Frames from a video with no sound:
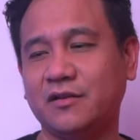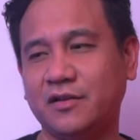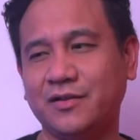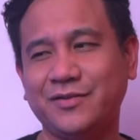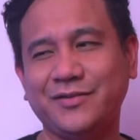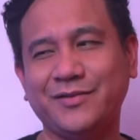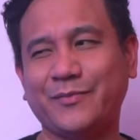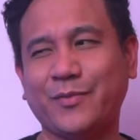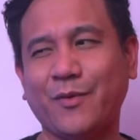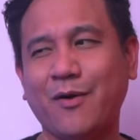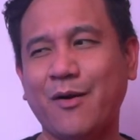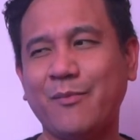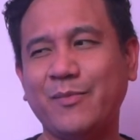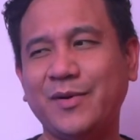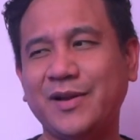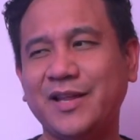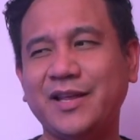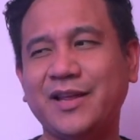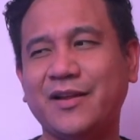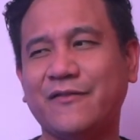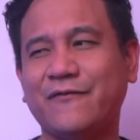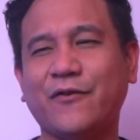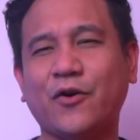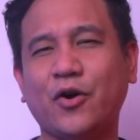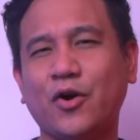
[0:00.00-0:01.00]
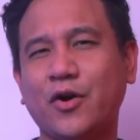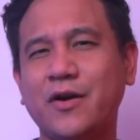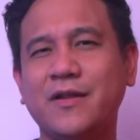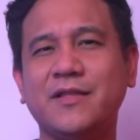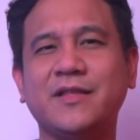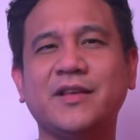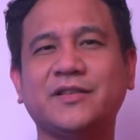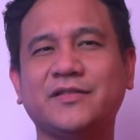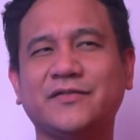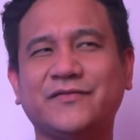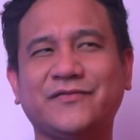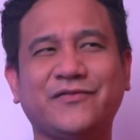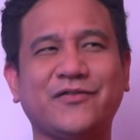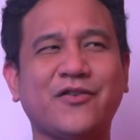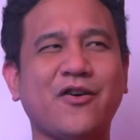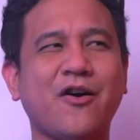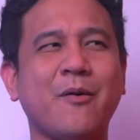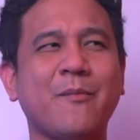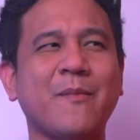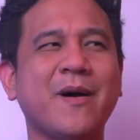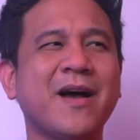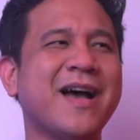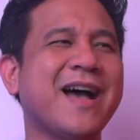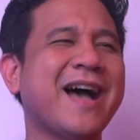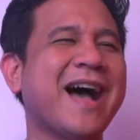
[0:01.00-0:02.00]
You probably have heard this
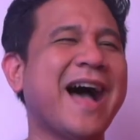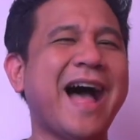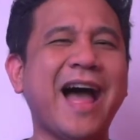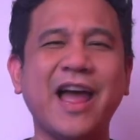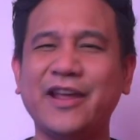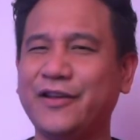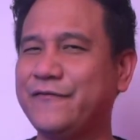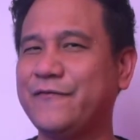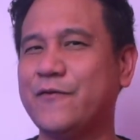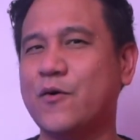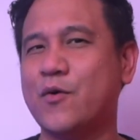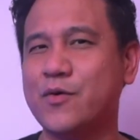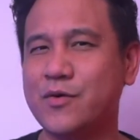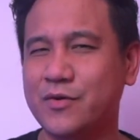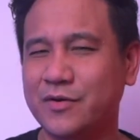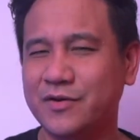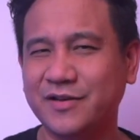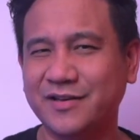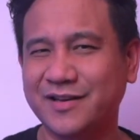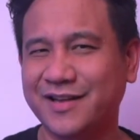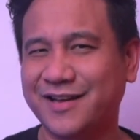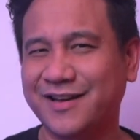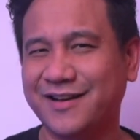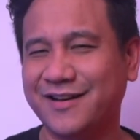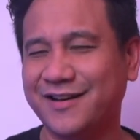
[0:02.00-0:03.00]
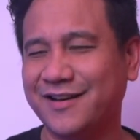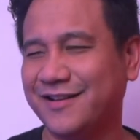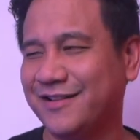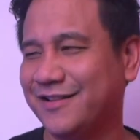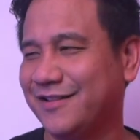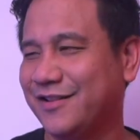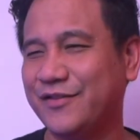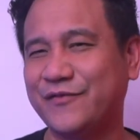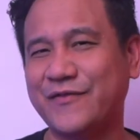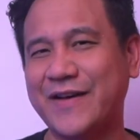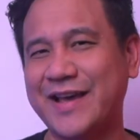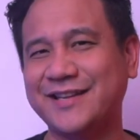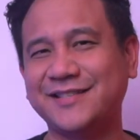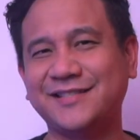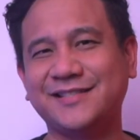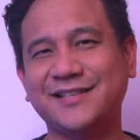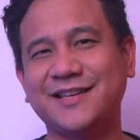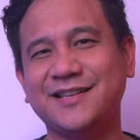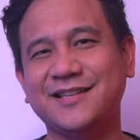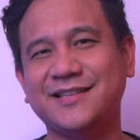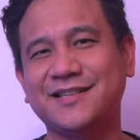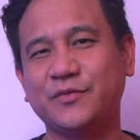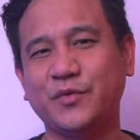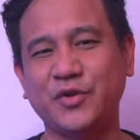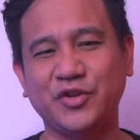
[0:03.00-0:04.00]
from iPhone
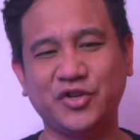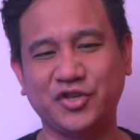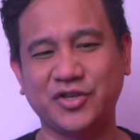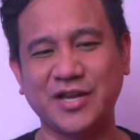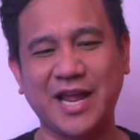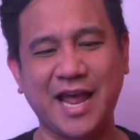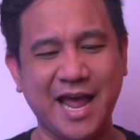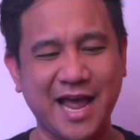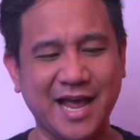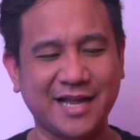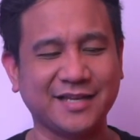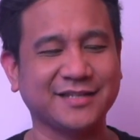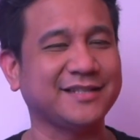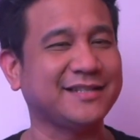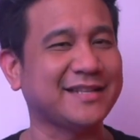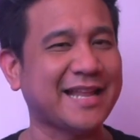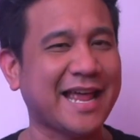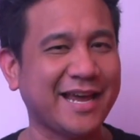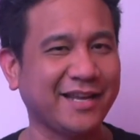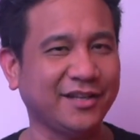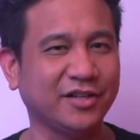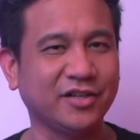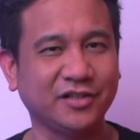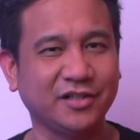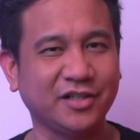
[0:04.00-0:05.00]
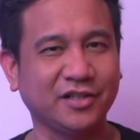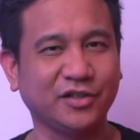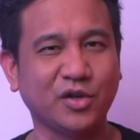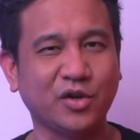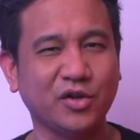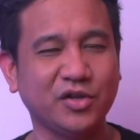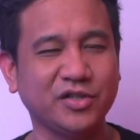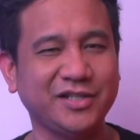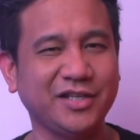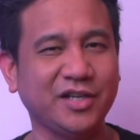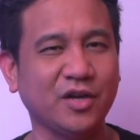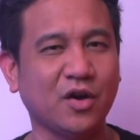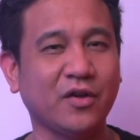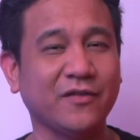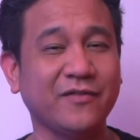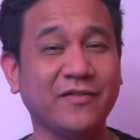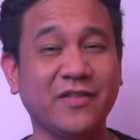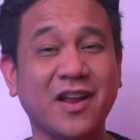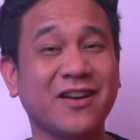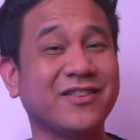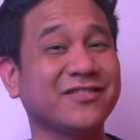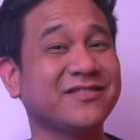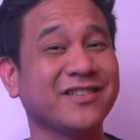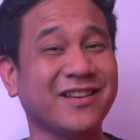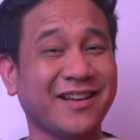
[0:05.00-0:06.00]
devices, which has LiDAR technology on
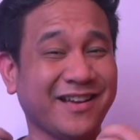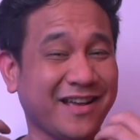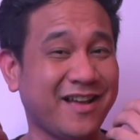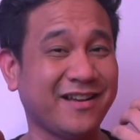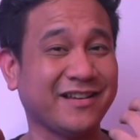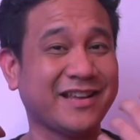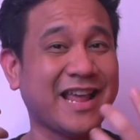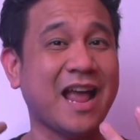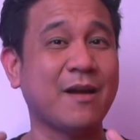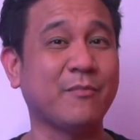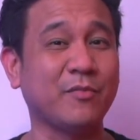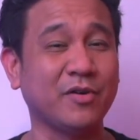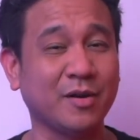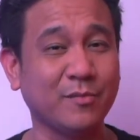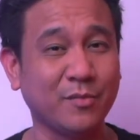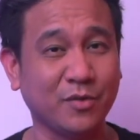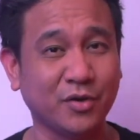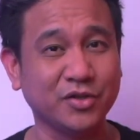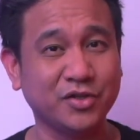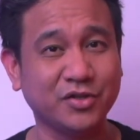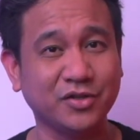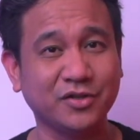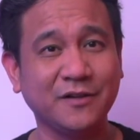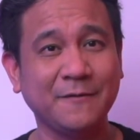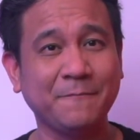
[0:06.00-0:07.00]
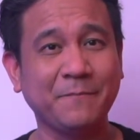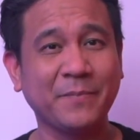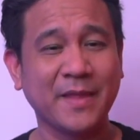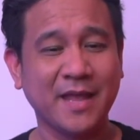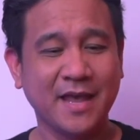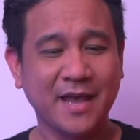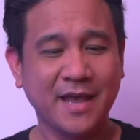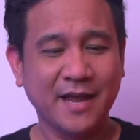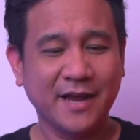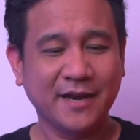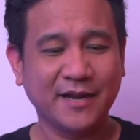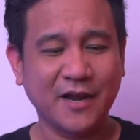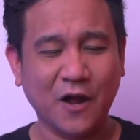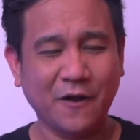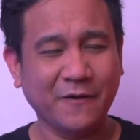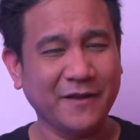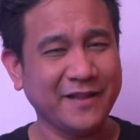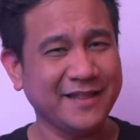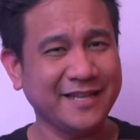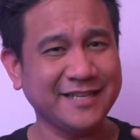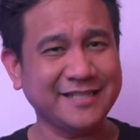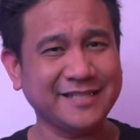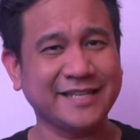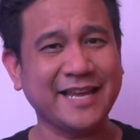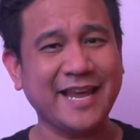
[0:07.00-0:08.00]
their camera module. Now,
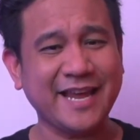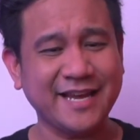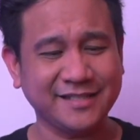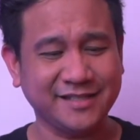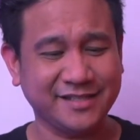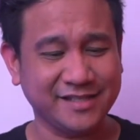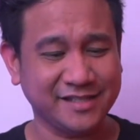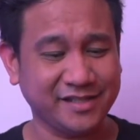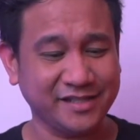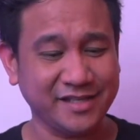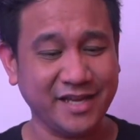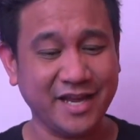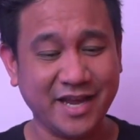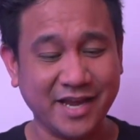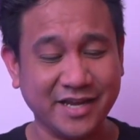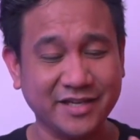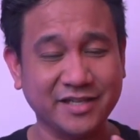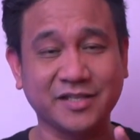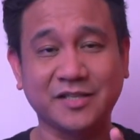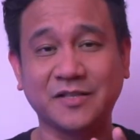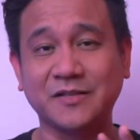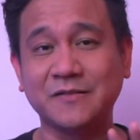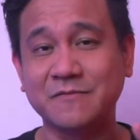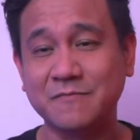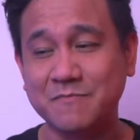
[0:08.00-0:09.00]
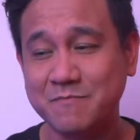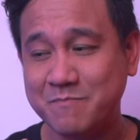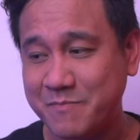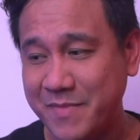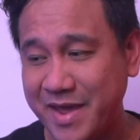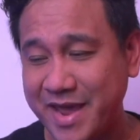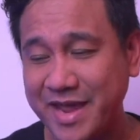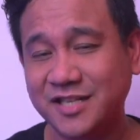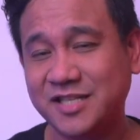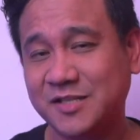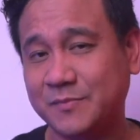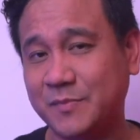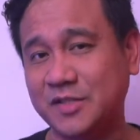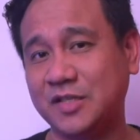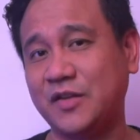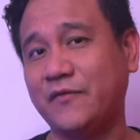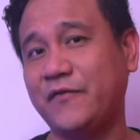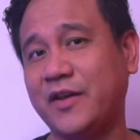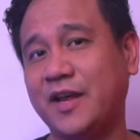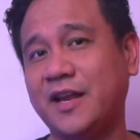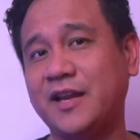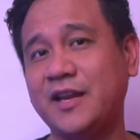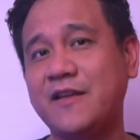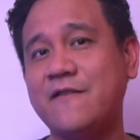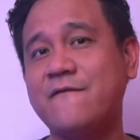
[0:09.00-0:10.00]
in this case, this is made
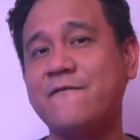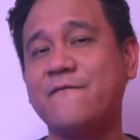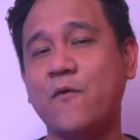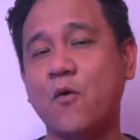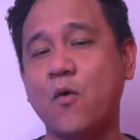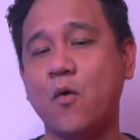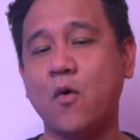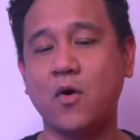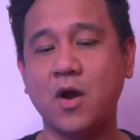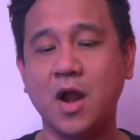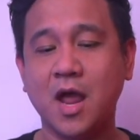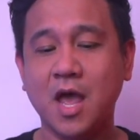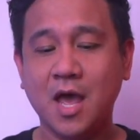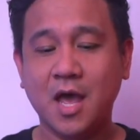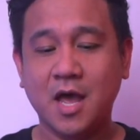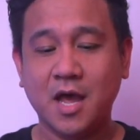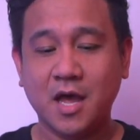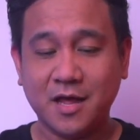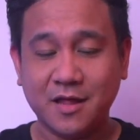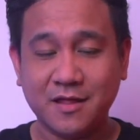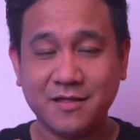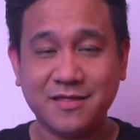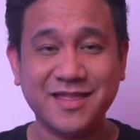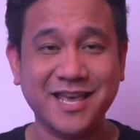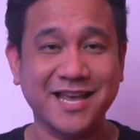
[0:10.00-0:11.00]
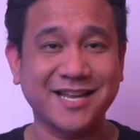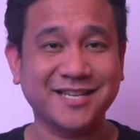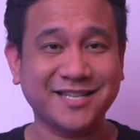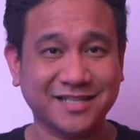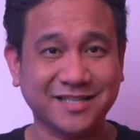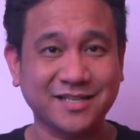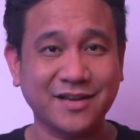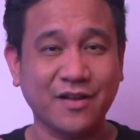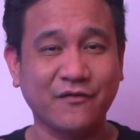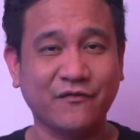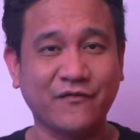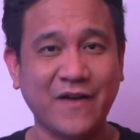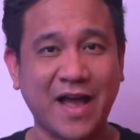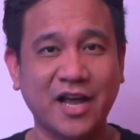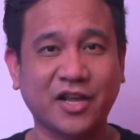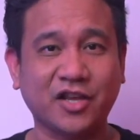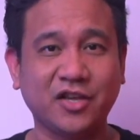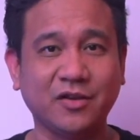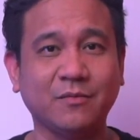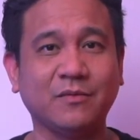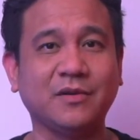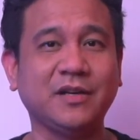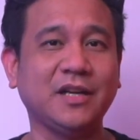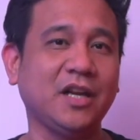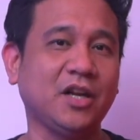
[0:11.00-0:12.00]
specifically for this
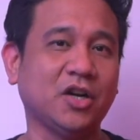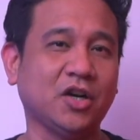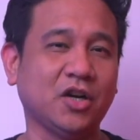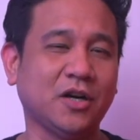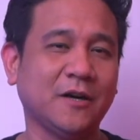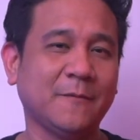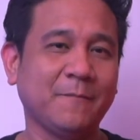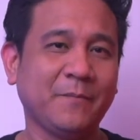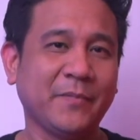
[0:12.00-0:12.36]
vacuum cleaner.